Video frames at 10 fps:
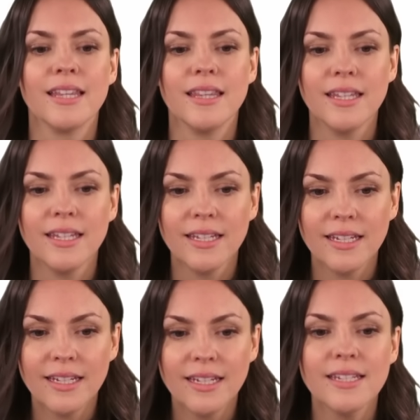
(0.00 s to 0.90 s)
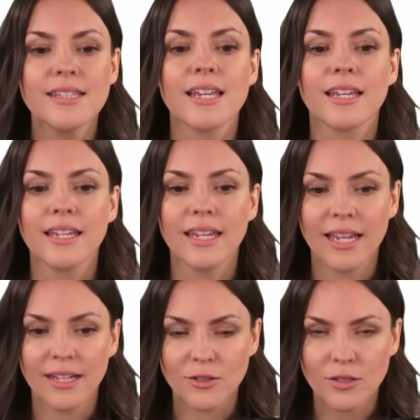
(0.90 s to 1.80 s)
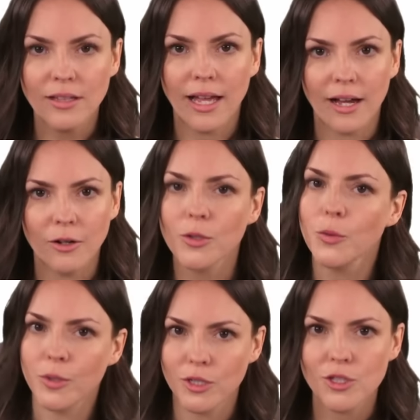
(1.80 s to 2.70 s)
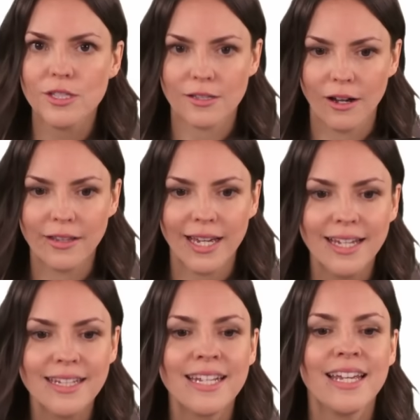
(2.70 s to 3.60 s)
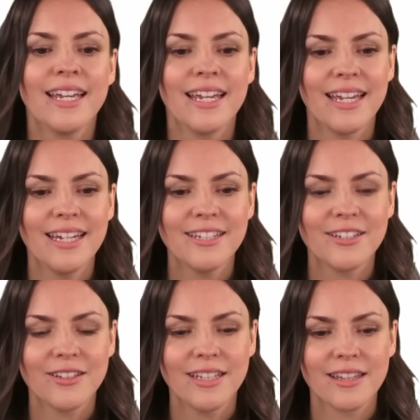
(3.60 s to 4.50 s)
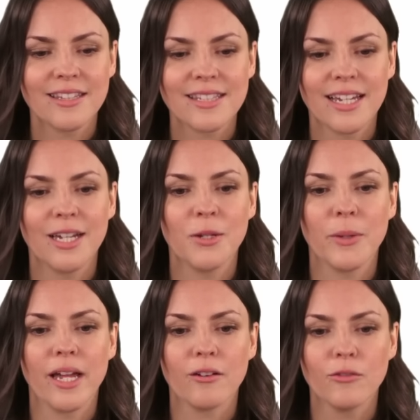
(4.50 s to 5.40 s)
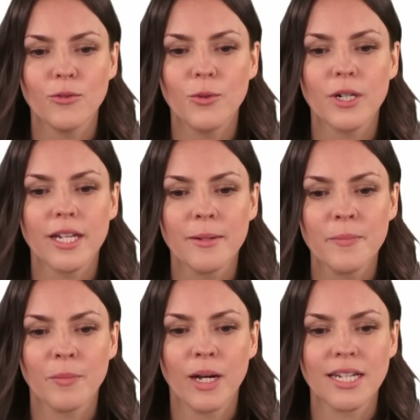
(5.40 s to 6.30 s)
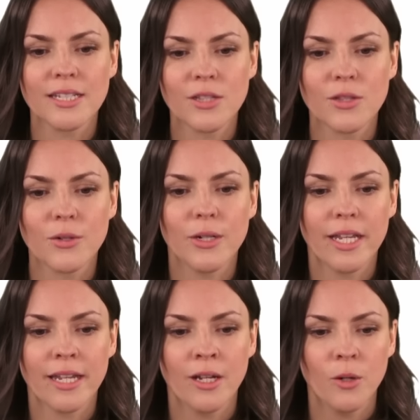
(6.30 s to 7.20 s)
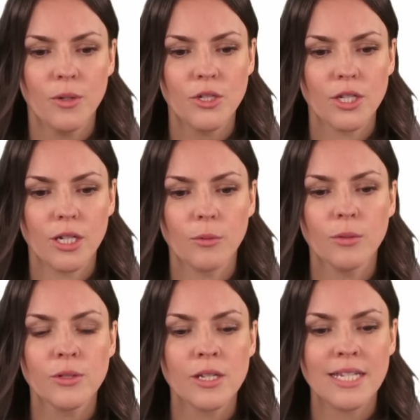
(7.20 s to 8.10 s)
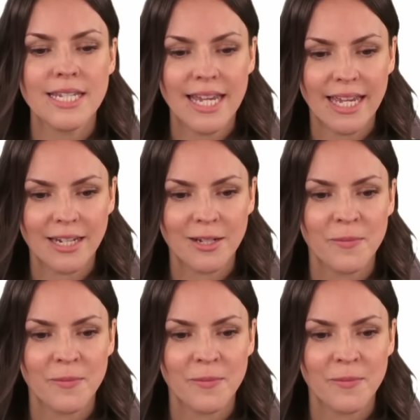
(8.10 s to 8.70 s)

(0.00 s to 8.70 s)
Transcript: These cancel out, we just saw that. And on the other side, we have 40 minus 30, which equals 10.